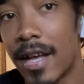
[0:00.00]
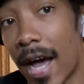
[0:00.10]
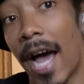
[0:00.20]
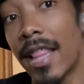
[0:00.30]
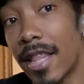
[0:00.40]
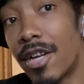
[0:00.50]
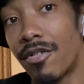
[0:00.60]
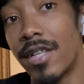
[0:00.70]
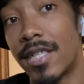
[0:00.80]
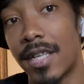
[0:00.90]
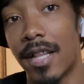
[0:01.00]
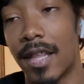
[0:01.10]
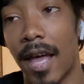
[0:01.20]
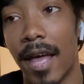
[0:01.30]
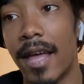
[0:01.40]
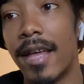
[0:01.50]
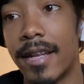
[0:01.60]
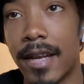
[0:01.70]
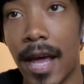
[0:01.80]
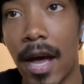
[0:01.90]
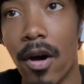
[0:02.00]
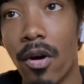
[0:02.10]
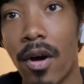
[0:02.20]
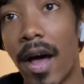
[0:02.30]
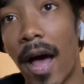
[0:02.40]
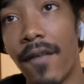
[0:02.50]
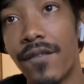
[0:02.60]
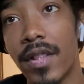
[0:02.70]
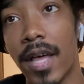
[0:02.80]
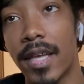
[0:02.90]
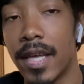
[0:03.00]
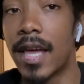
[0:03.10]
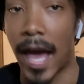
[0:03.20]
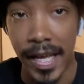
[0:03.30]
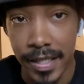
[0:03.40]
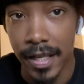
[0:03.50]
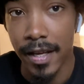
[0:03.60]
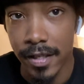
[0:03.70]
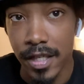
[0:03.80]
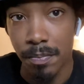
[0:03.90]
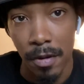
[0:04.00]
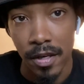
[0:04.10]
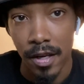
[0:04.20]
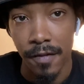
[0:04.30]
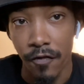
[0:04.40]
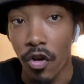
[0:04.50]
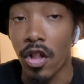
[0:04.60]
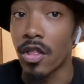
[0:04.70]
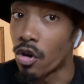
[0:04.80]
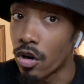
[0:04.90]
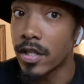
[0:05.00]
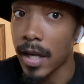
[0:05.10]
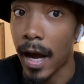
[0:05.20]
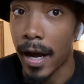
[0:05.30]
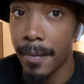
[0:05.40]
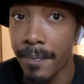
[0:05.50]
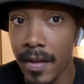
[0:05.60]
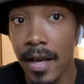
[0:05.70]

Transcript: I literally said that. Now I feel like he has to get suspended for a long time.